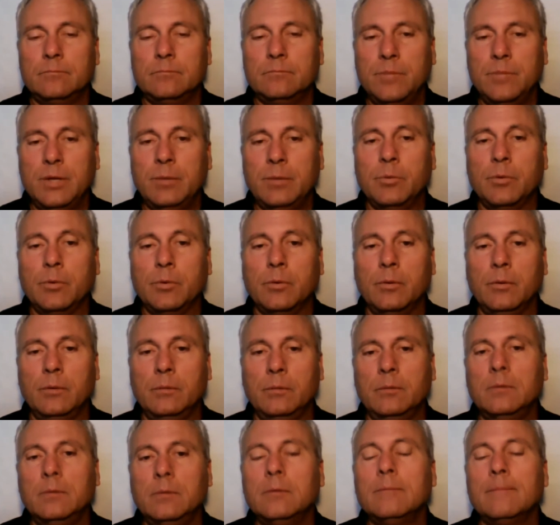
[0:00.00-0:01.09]

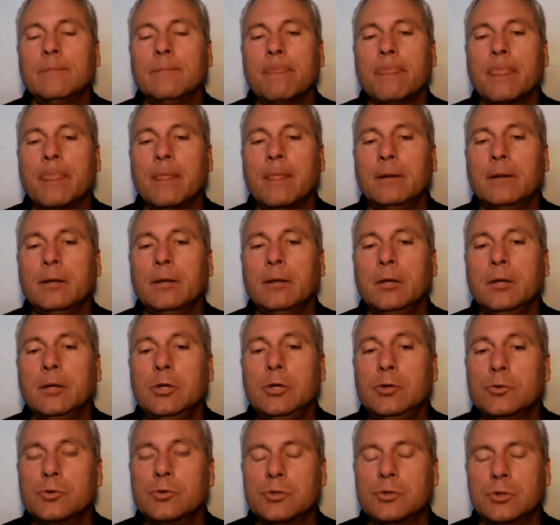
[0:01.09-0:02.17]
people
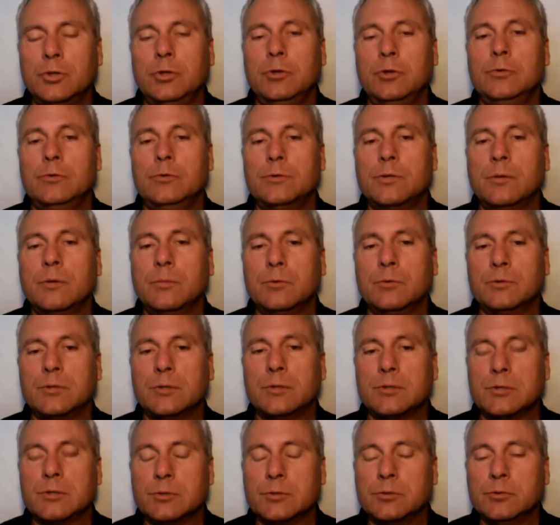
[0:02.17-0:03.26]
used to use almost
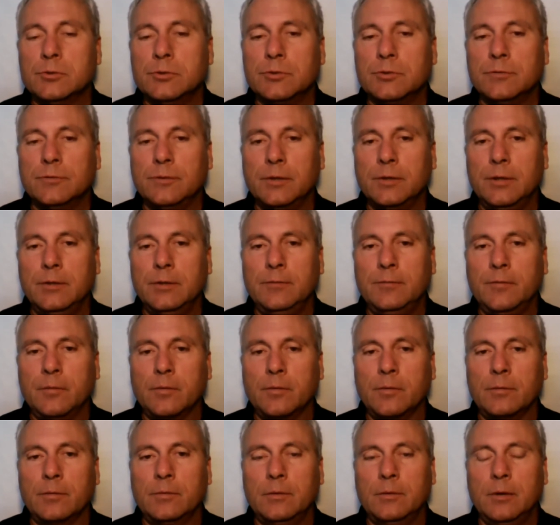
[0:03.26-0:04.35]
exclusively
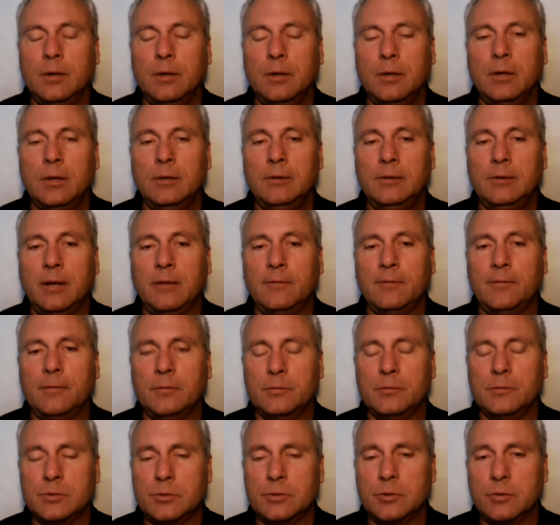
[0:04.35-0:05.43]
for
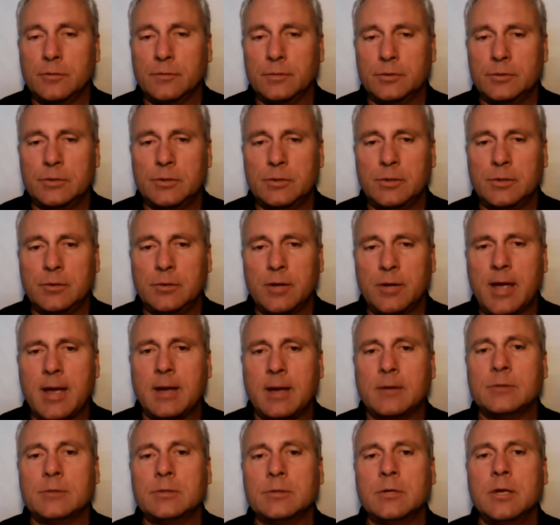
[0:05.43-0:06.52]
telephone service to their
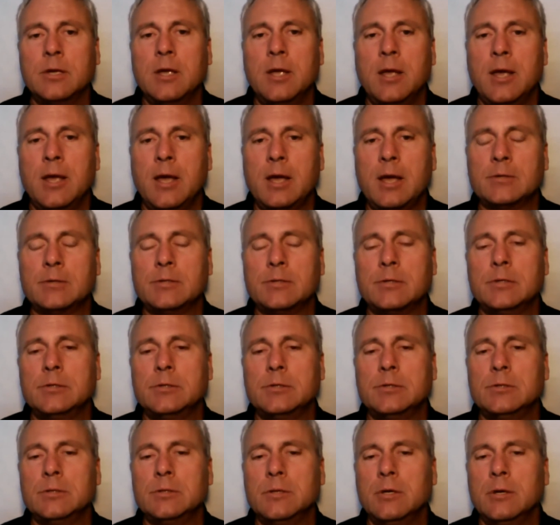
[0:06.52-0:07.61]

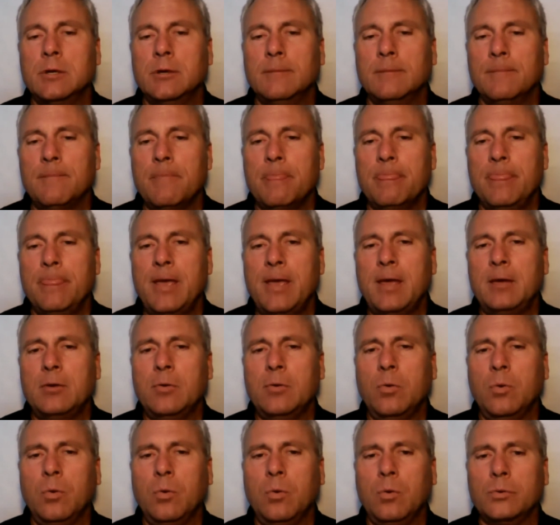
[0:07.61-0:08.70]
houses, that
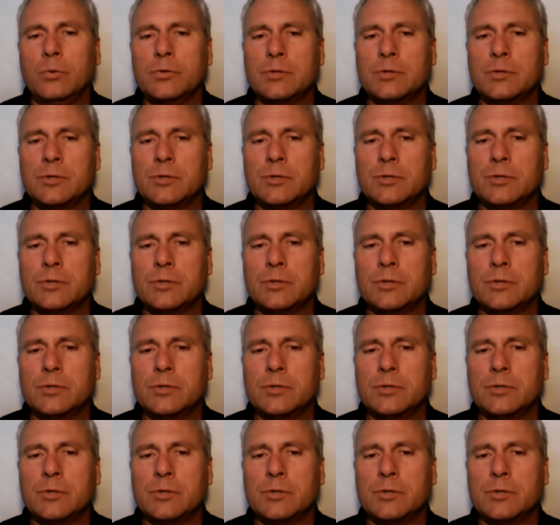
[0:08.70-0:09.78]
whole system
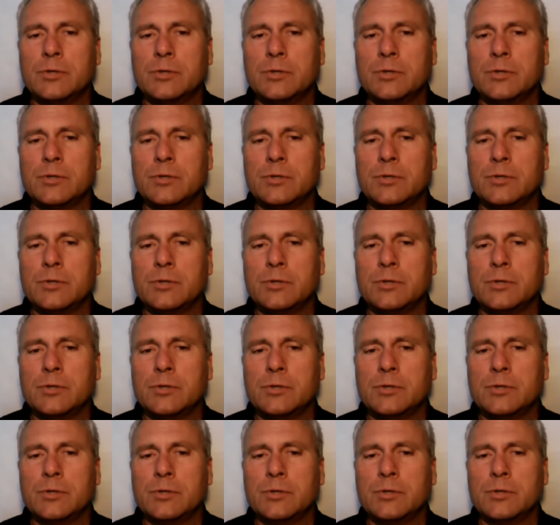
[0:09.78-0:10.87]
is in the process
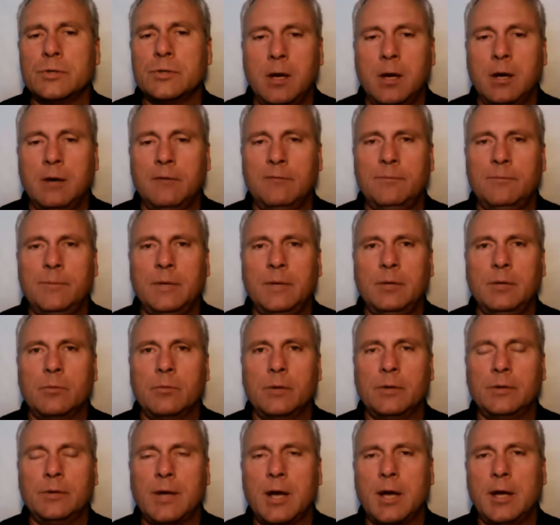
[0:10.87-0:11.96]
of being
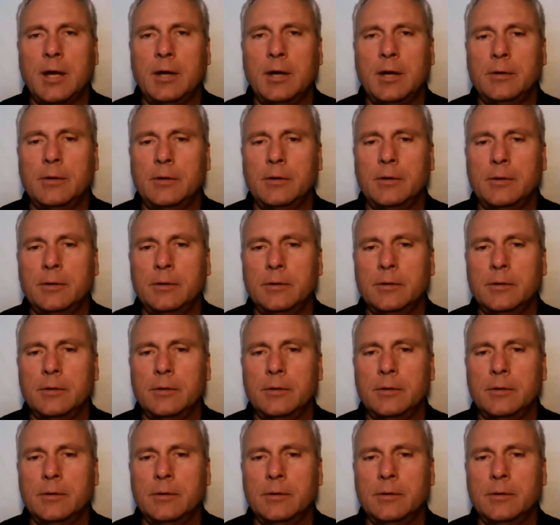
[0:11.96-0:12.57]
retired.